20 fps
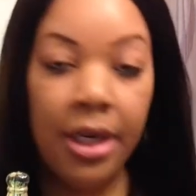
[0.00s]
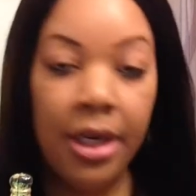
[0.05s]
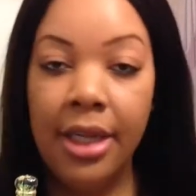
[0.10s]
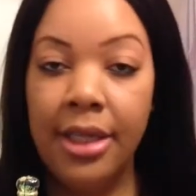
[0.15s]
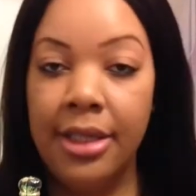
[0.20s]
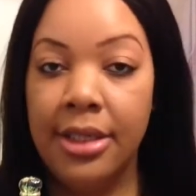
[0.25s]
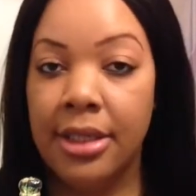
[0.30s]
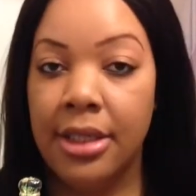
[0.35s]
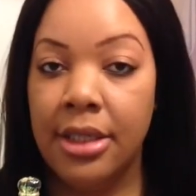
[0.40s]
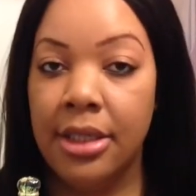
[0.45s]

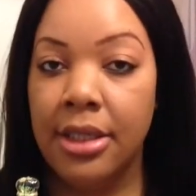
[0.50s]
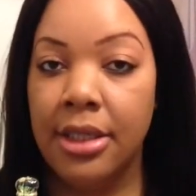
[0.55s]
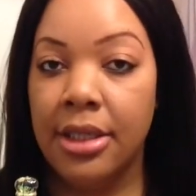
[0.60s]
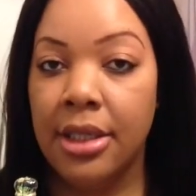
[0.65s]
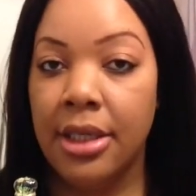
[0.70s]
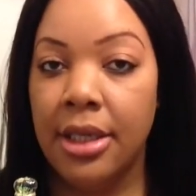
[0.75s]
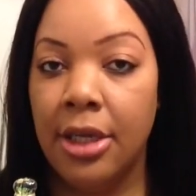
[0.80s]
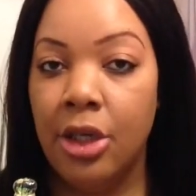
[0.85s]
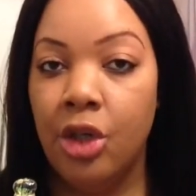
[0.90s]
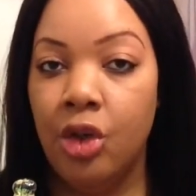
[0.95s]
cleansers
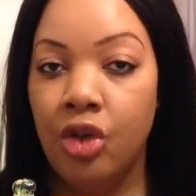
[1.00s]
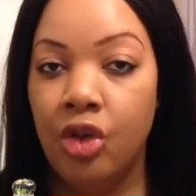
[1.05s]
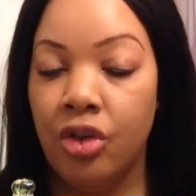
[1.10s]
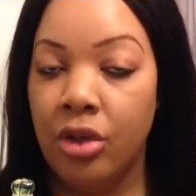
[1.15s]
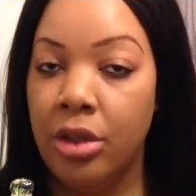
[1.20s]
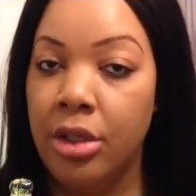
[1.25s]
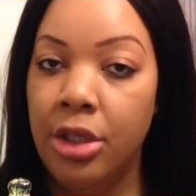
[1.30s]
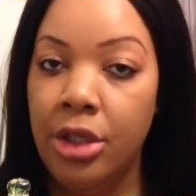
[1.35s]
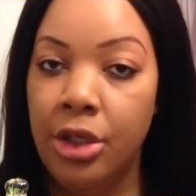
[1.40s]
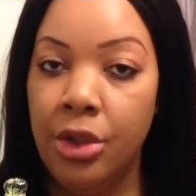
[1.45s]
that I
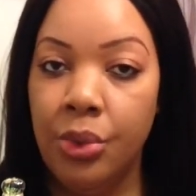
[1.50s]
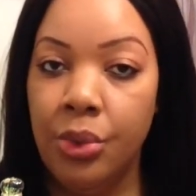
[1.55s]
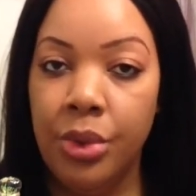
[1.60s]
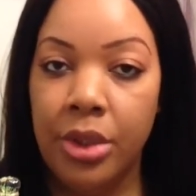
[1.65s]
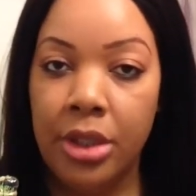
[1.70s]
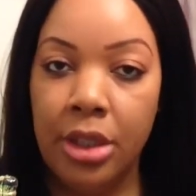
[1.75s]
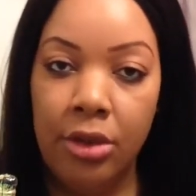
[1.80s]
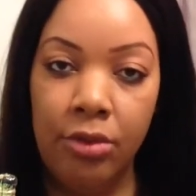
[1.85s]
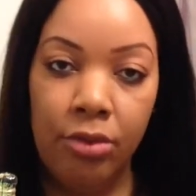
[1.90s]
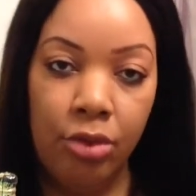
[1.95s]
usually use
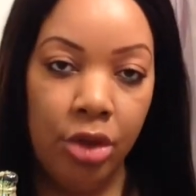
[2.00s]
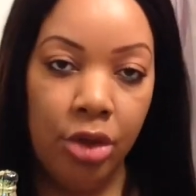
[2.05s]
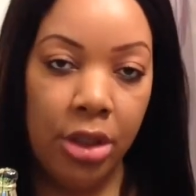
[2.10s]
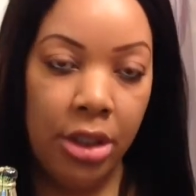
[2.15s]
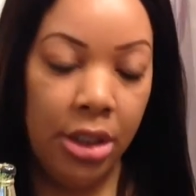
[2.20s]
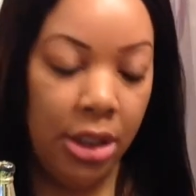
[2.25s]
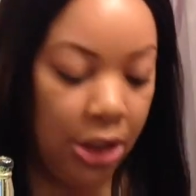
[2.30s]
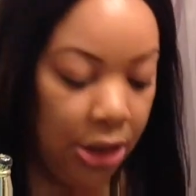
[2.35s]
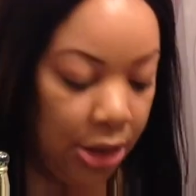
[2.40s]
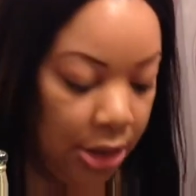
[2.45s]
in
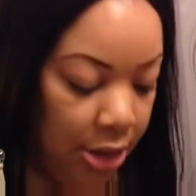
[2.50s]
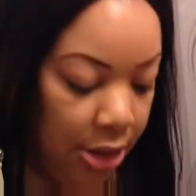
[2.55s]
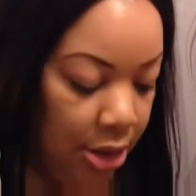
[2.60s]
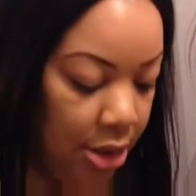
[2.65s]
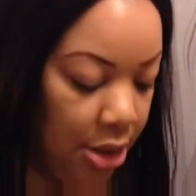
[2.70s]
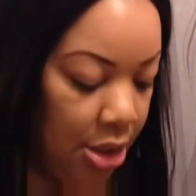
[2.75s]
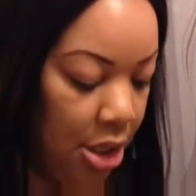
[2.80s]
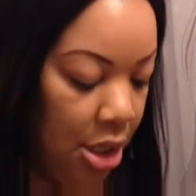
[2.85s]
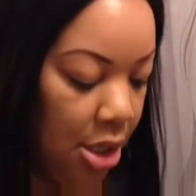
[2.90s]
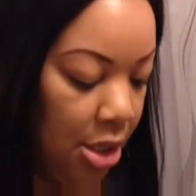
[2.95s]

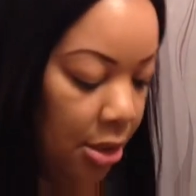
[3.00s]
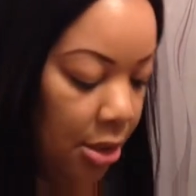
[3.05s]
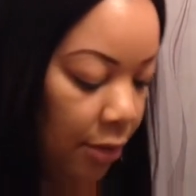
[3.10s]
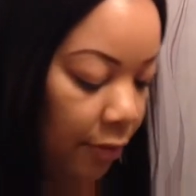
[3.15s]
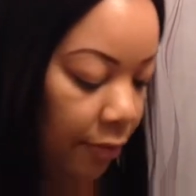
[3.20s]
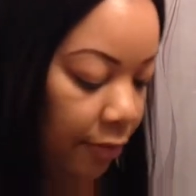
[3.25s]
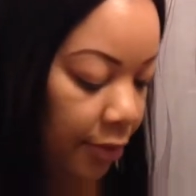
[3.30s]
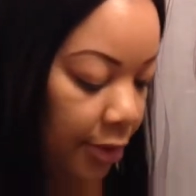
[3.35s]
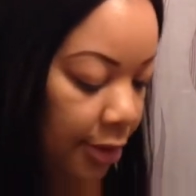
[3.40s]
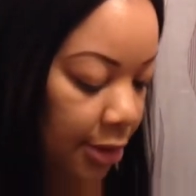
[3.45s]
rotation.
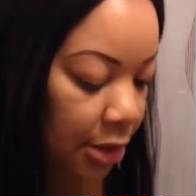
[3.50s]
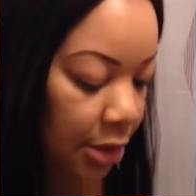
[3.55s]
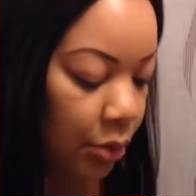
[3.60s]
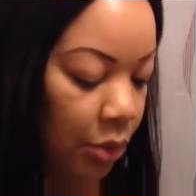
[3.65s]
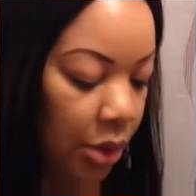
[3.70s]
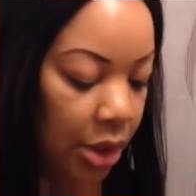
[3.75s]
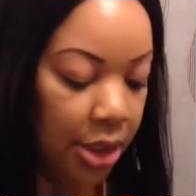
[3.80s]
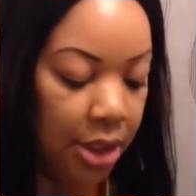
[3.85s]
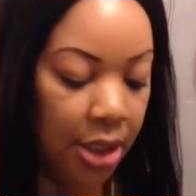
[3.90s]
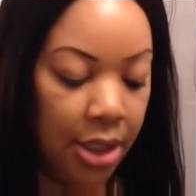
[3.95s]
The first
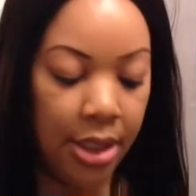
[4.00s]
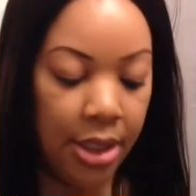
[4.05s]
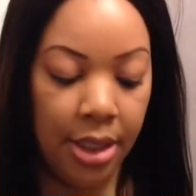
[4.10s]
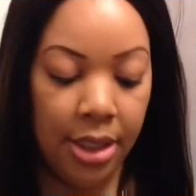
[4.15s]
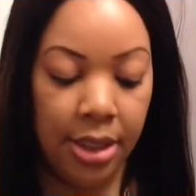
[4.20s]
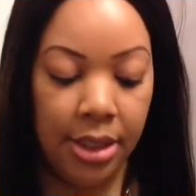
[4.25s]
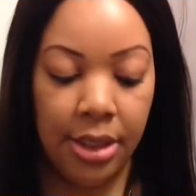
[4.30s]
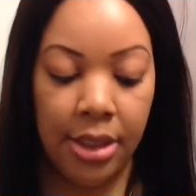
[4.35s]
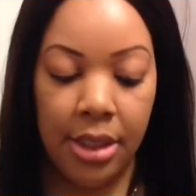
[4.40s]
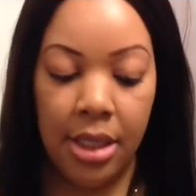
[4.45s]
one, it
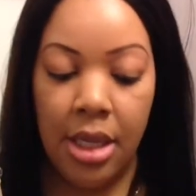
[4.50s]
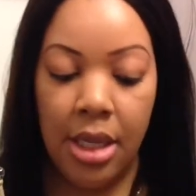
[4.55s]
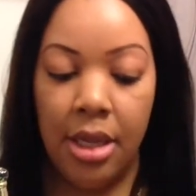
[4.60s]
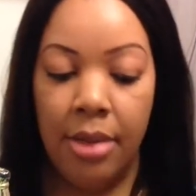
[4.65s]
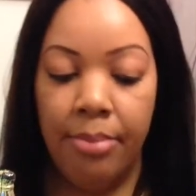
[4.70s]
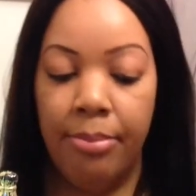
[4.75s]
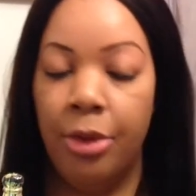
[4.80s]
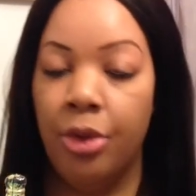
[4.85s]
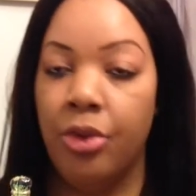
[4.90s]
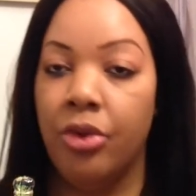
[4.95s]
is the
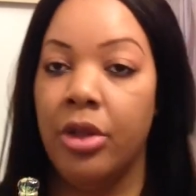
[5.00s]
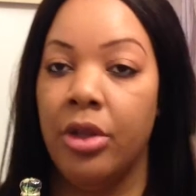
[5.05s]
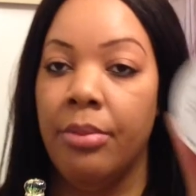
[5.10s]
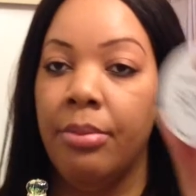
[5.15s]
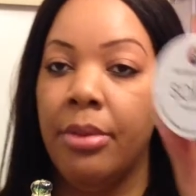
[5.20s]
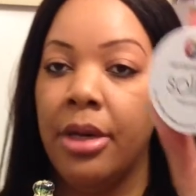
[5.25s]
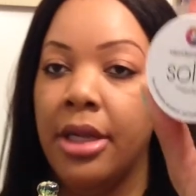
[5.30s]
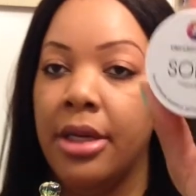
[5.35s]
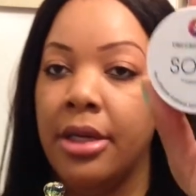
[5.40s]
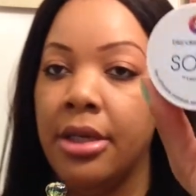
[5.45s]
Beauty
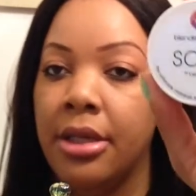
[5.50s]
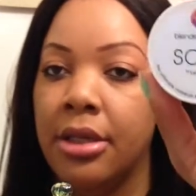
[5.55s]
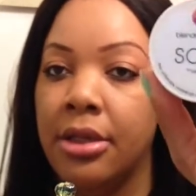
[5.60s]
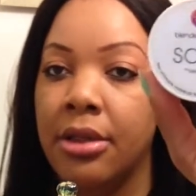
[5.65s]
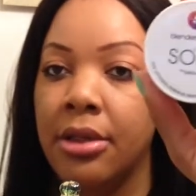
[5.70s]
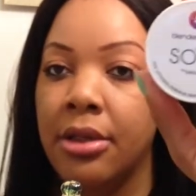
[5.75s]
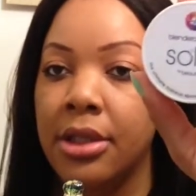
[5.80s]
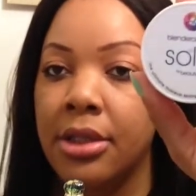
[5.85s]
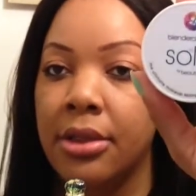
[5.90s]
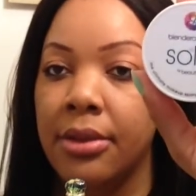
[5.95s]

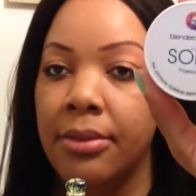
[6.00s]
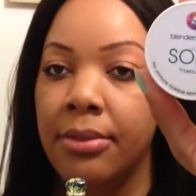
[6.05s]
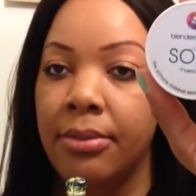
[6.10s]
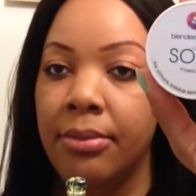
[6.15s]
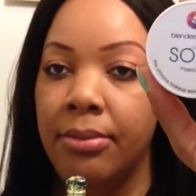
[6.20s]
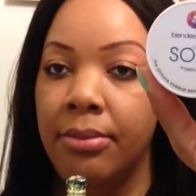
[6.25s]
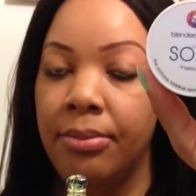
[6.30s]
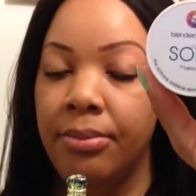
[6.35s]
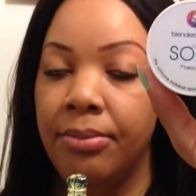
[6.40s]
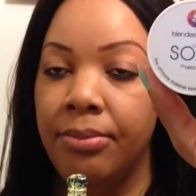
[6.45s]
Blender,
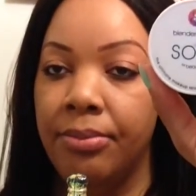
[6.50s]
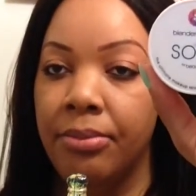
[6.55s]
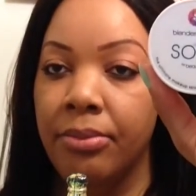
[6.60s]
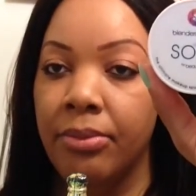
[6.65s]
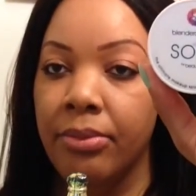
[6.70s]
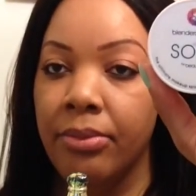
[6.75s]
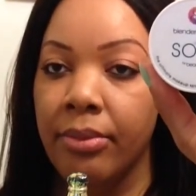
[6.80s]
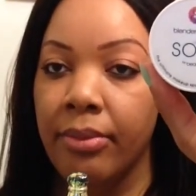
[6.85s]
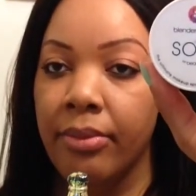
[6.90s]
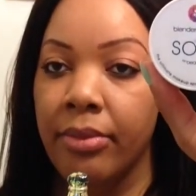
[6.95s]

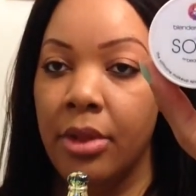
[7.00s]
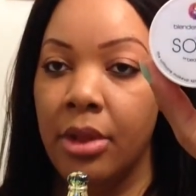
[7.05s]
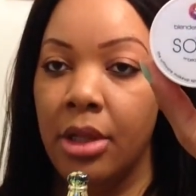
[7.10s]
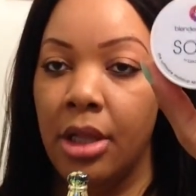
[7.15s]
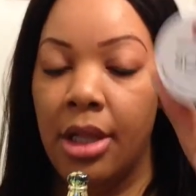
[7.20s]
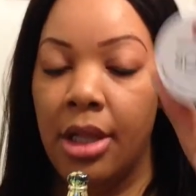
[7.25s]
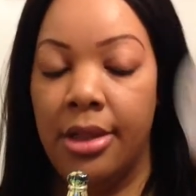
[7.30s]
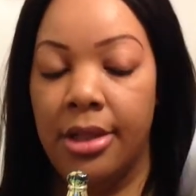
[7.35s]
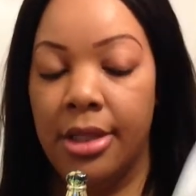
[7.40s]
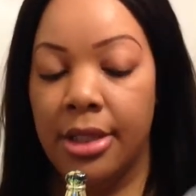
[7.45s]

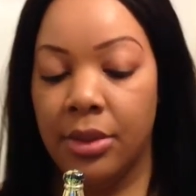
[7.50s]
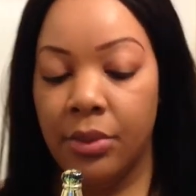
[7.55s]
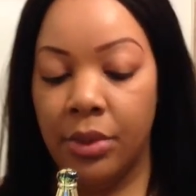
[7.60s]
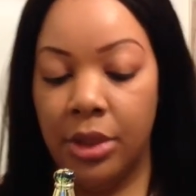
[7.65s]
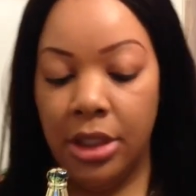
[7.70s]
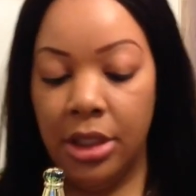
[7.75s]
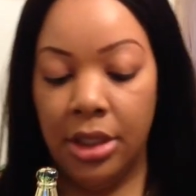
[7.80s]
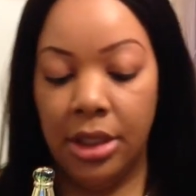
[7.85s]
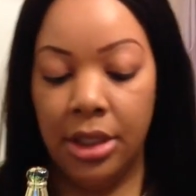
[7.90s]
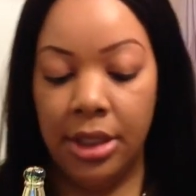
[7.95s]
and this one
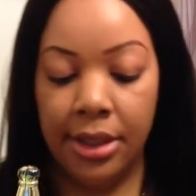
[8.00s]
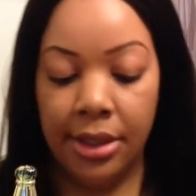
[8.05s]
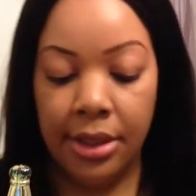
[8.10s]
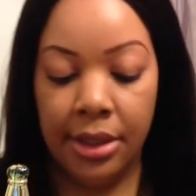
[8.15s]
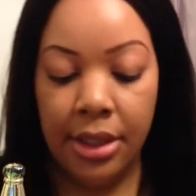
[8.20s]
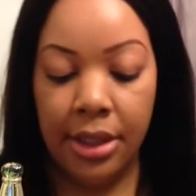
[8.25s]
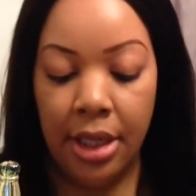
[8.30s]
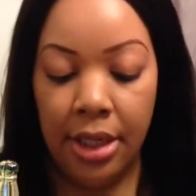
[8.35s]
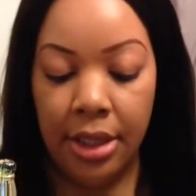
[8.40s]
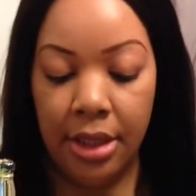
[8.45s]
is the
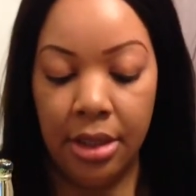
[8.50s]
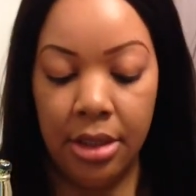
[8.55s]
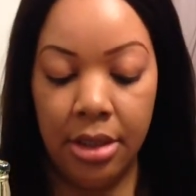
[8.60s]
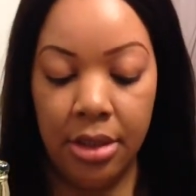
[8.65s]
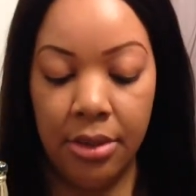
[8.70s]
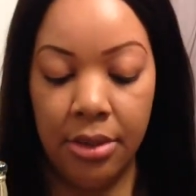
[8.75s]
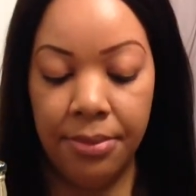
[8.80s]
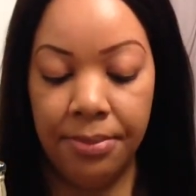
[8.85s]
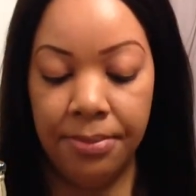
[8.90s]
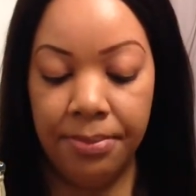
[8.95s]
Solid.